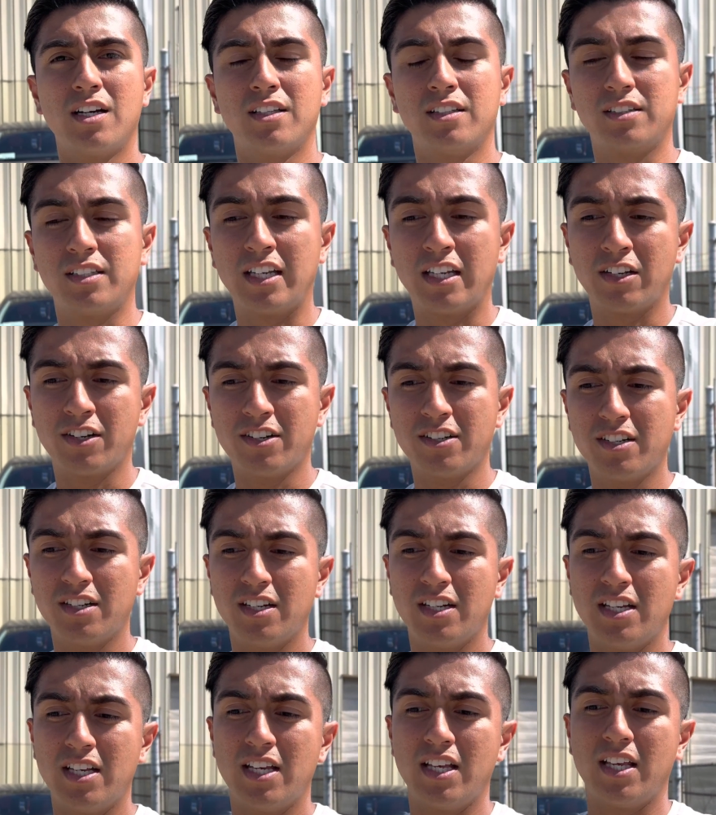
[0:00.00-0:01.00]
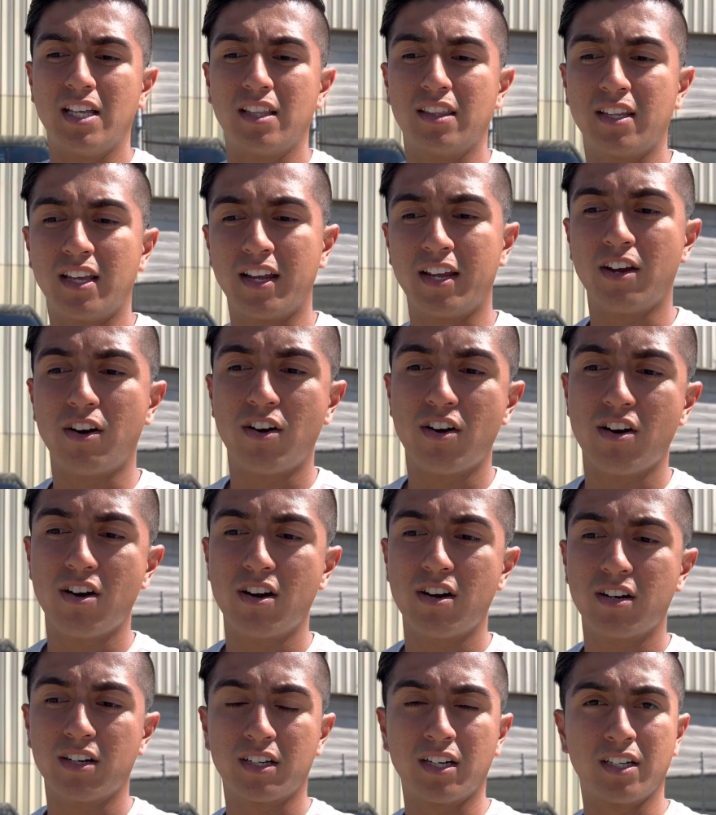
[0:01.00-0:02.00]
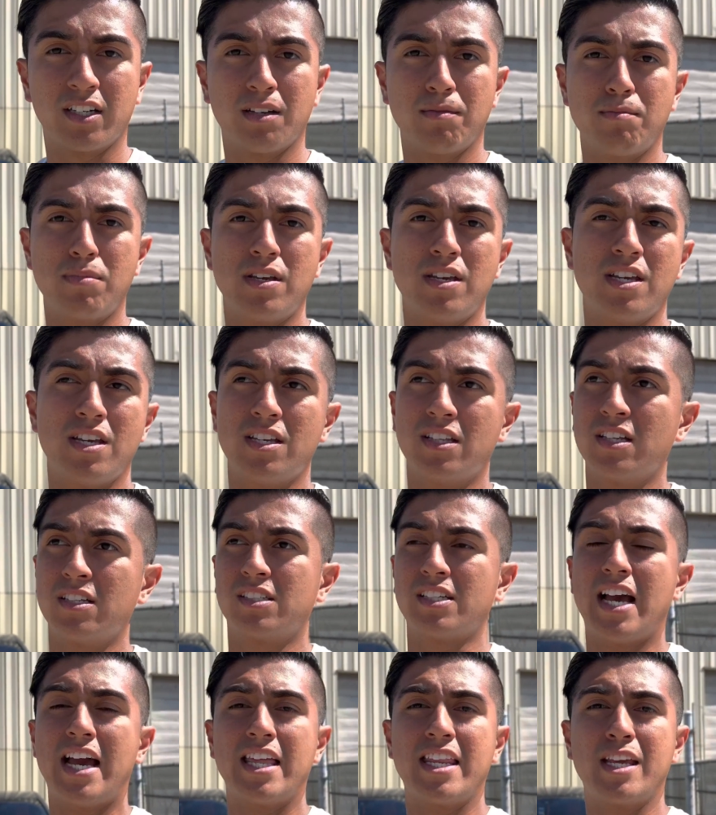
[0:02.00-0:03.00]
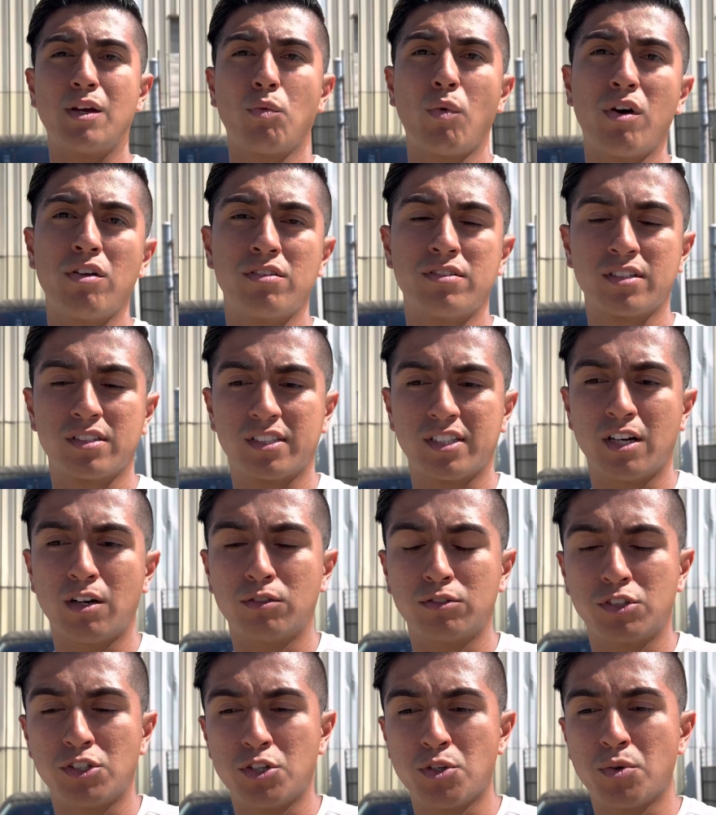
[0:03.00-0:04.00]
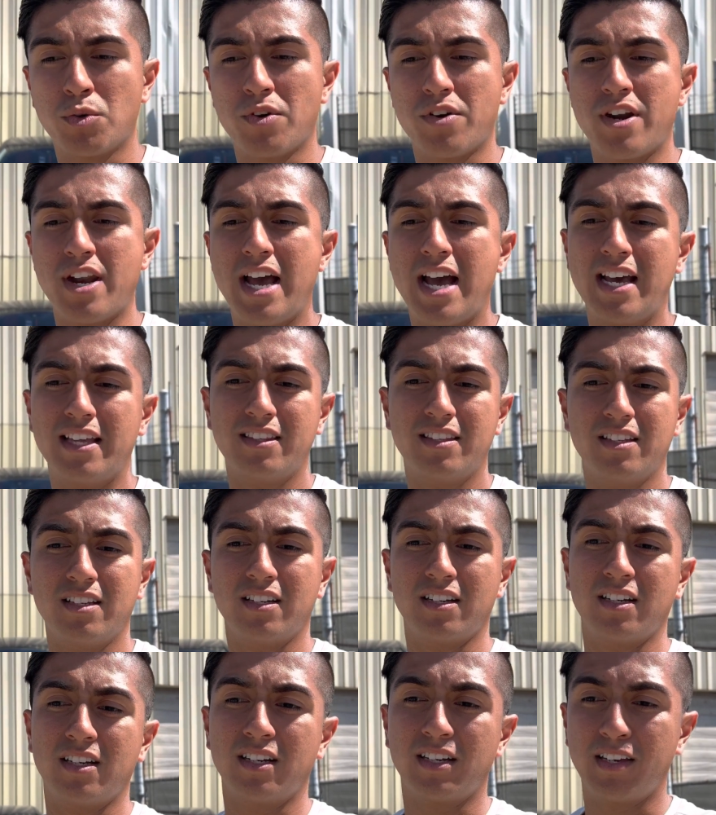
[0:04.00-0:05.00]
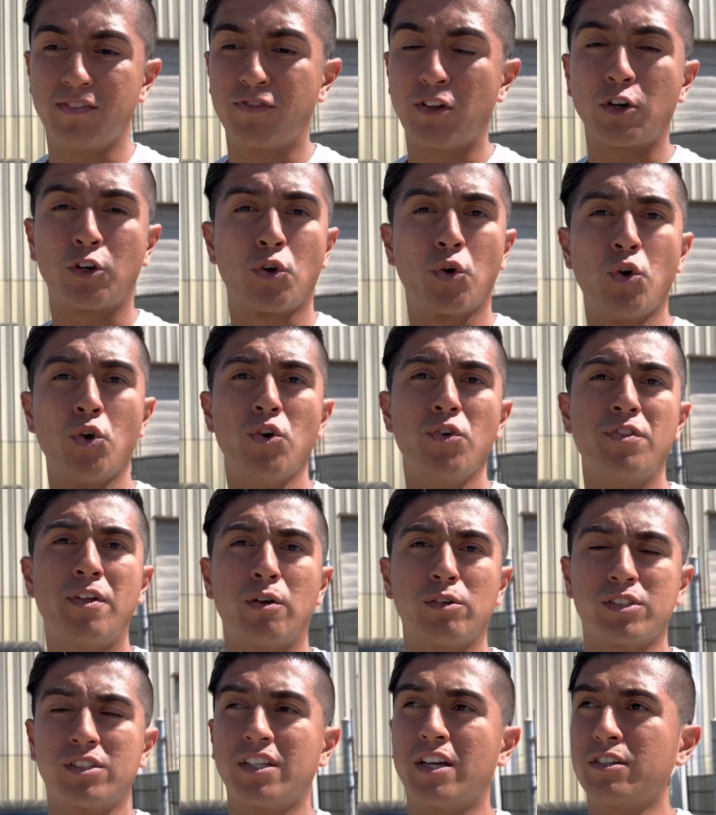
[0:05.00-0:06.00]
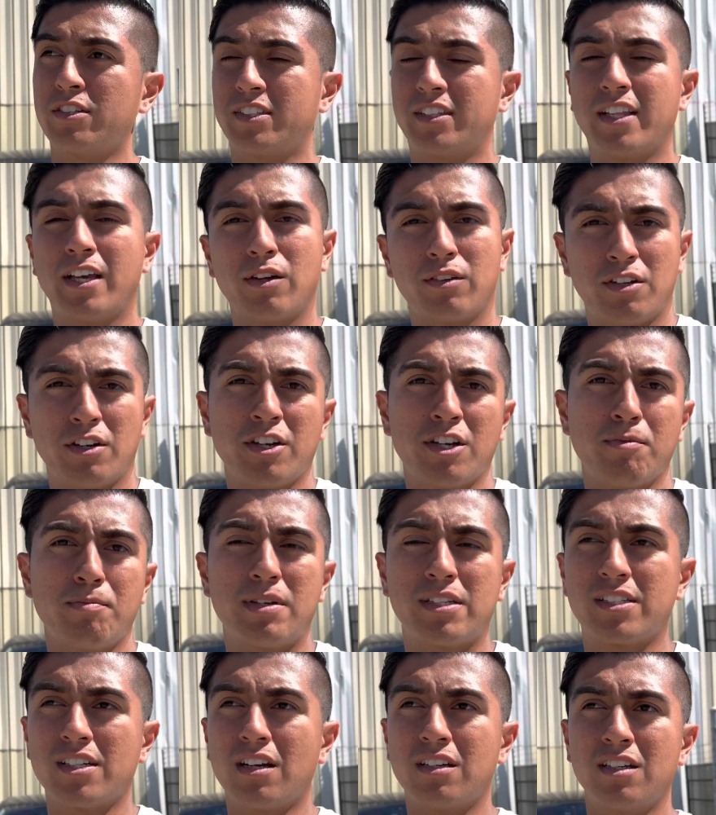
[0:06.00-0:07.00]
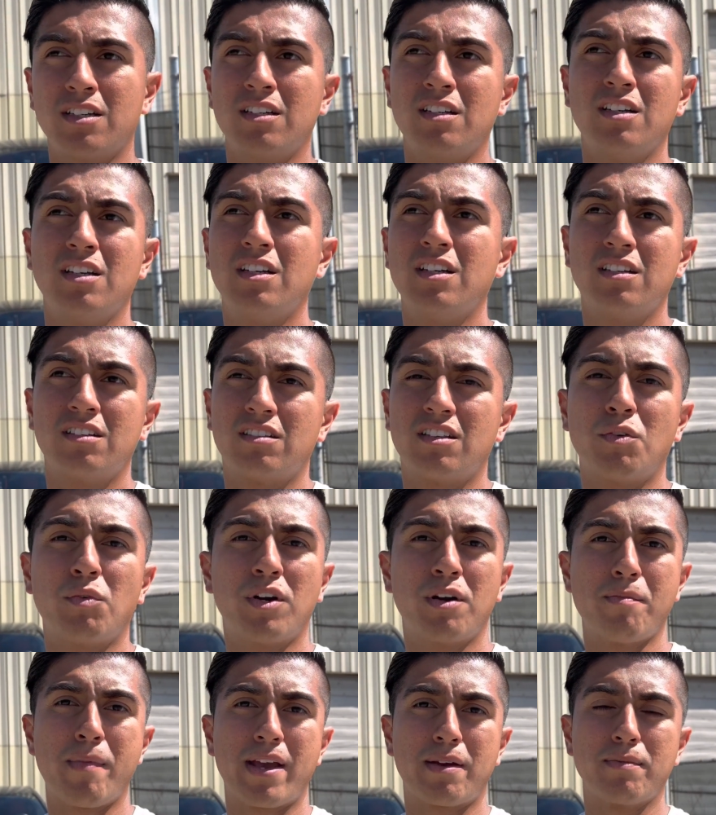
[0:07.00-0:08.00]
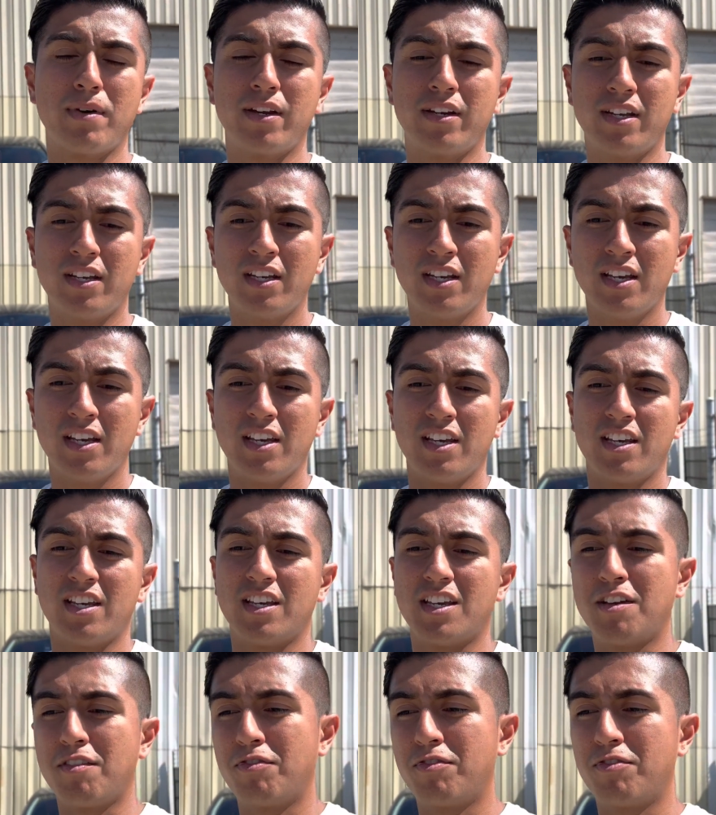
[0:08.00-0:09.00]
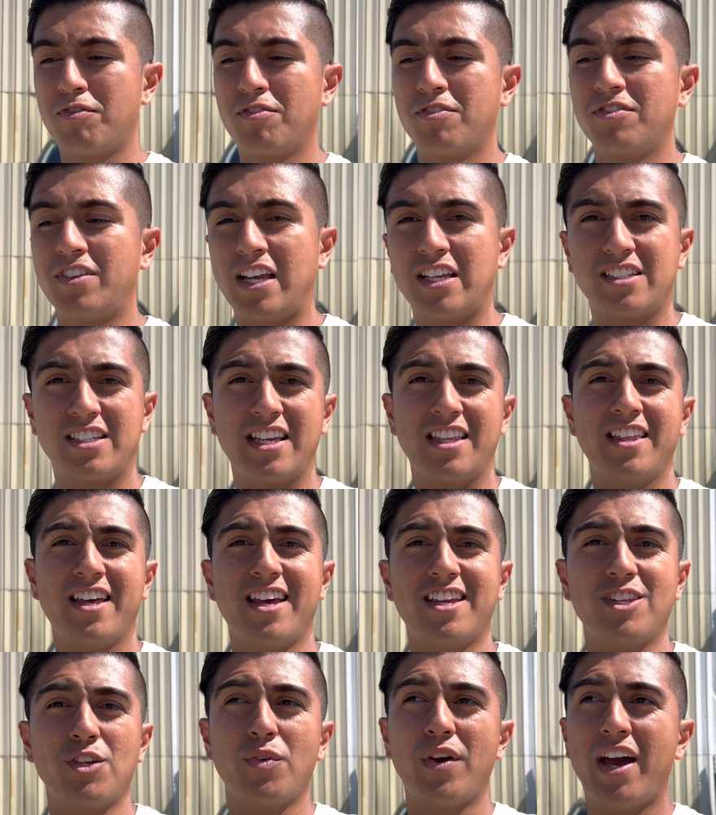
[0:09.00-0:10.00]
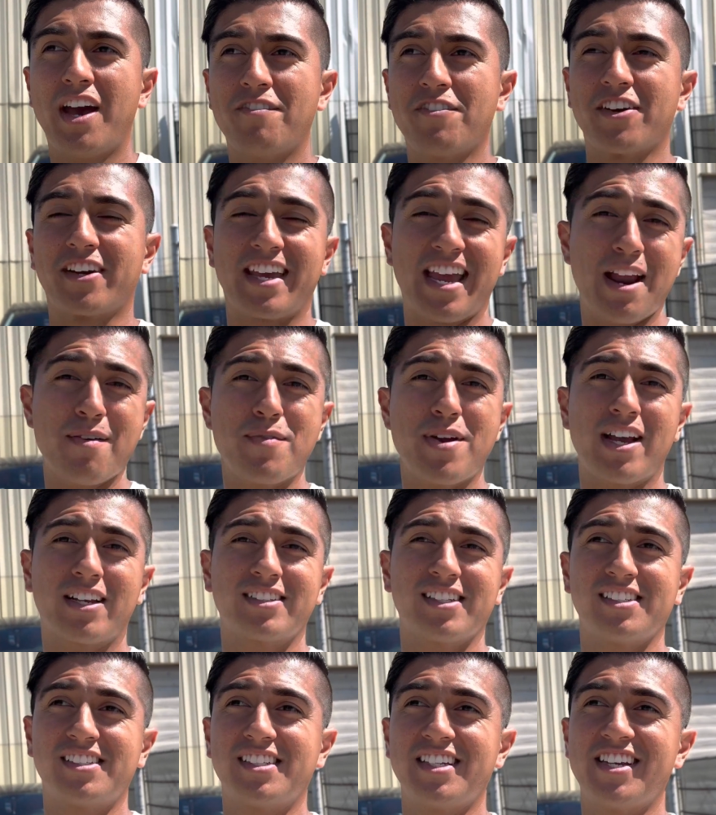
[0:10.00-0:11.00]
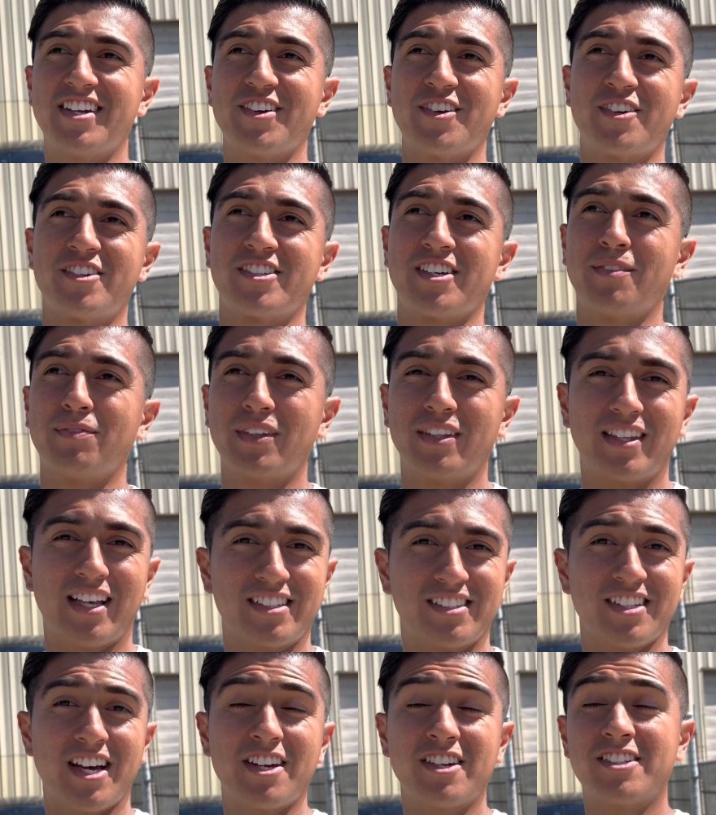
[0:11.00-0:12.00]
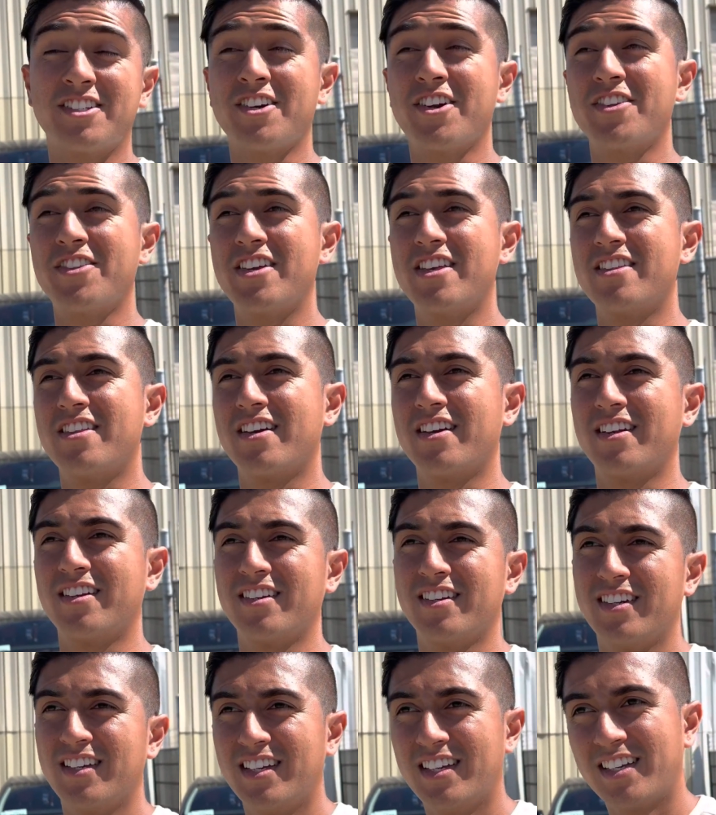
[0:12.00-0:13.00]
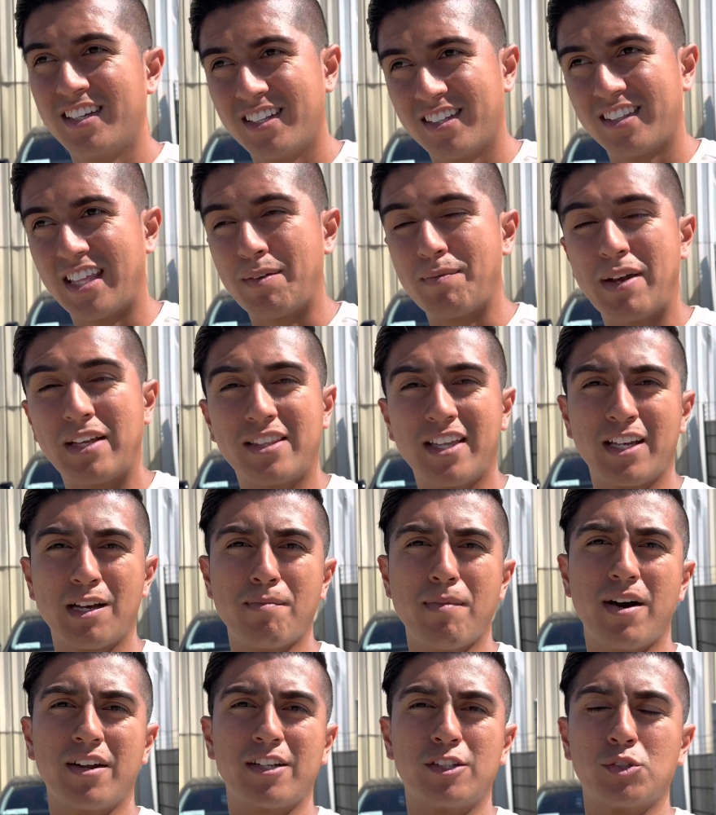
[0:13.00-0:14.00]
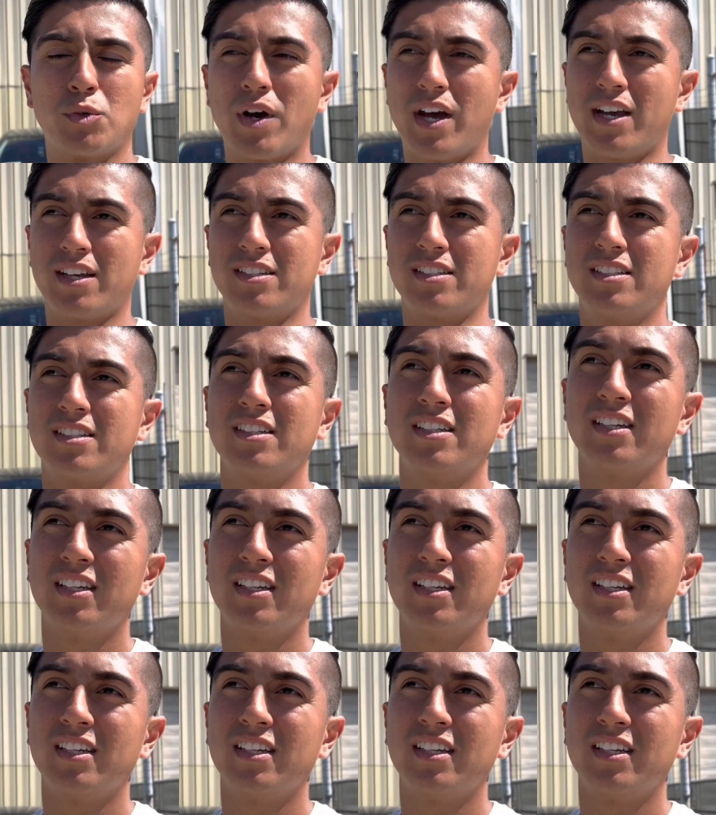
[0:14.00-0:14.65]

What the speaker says: dealer. They are gonna be deciding whether to sell to you or not. If they're cool, they're gonna be selling. They want to make money. If they see that you have a Camry XSE or something that's not a TRD, then they may think about it twice.